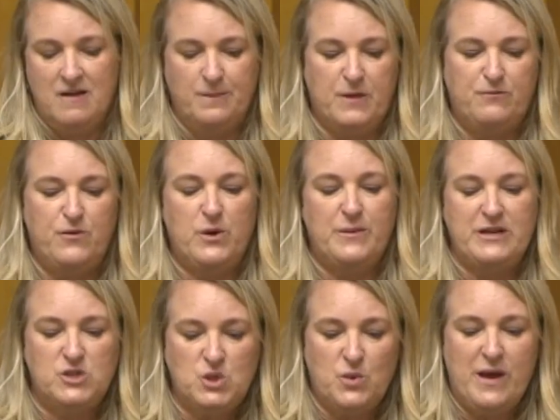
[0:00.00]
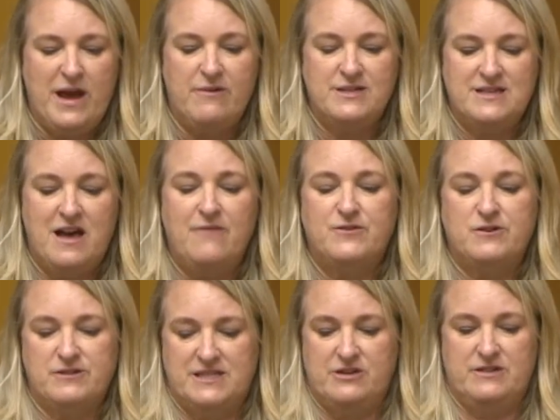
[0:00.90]
the following 2 hours after
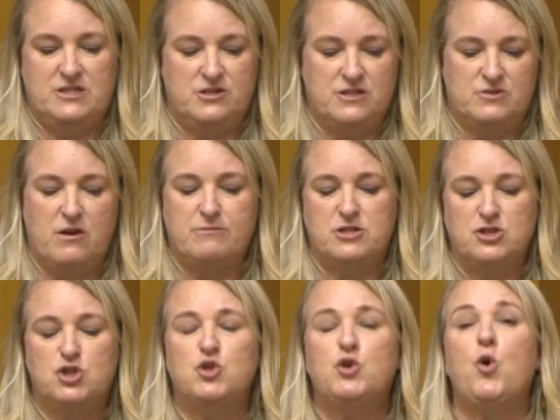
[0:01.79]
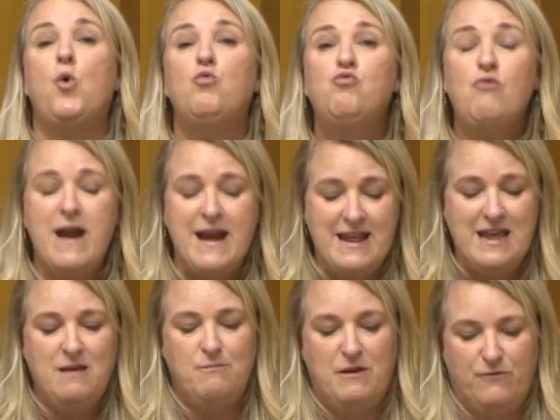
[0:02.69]
a serious disruption should
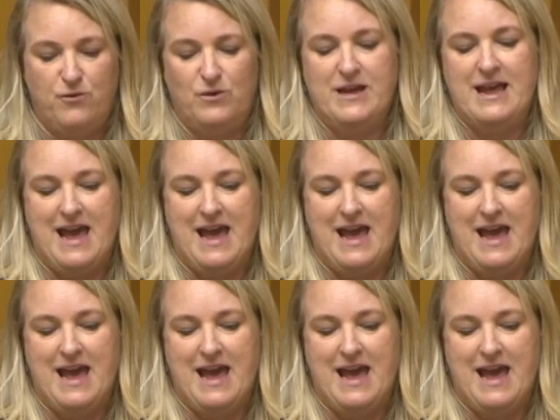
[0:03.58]
already be fully